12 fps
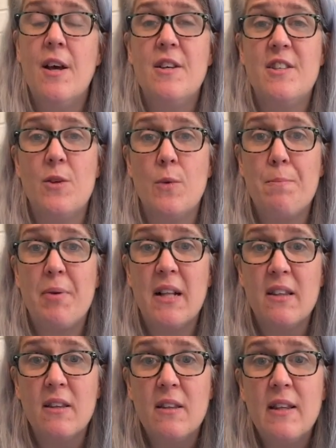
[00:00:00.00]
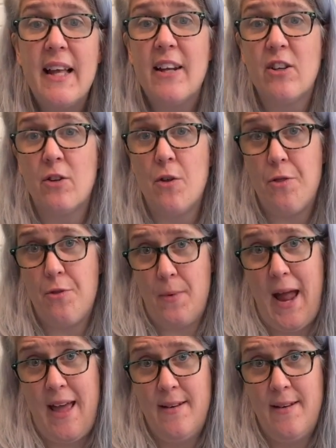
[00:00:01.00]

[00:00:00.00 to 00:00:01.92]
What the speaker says: to a political threat.